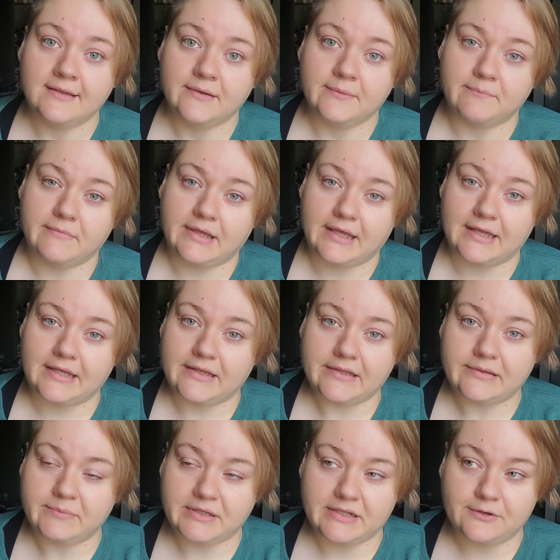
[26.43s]

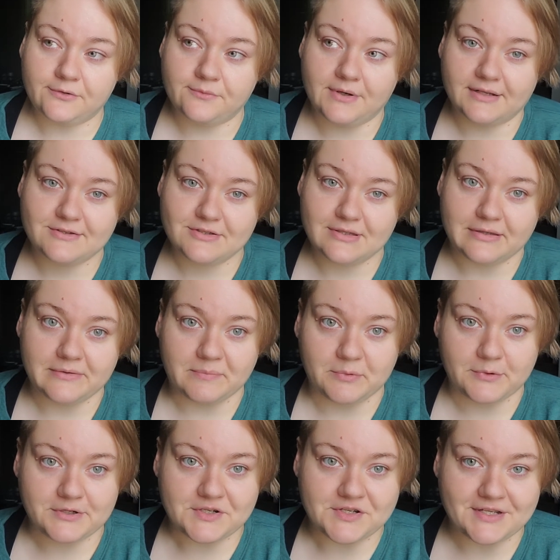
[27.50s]
maybe don't watch this
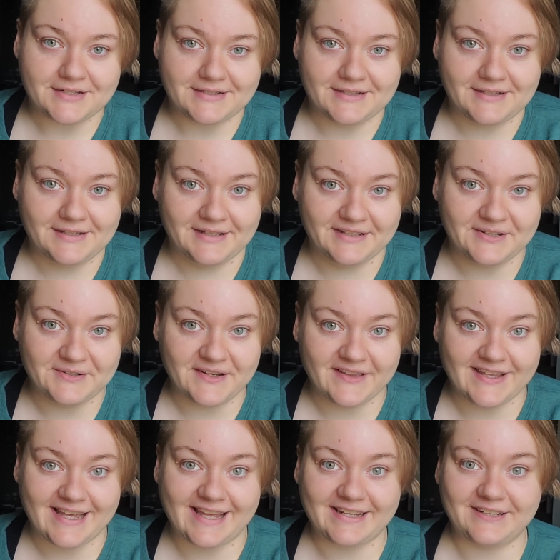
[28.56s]
portion. Go to the
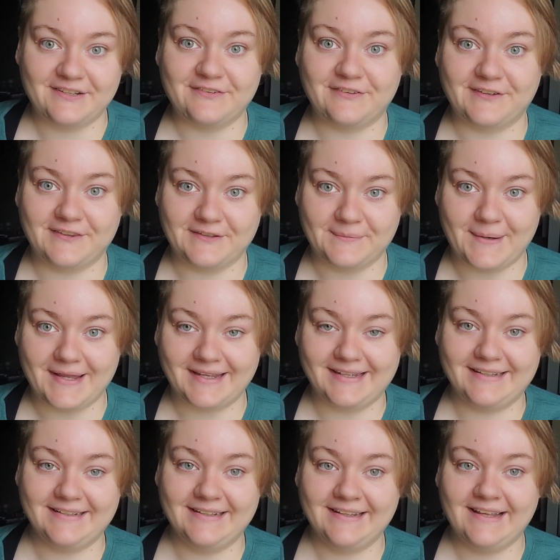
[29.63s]
end for the weigh-in.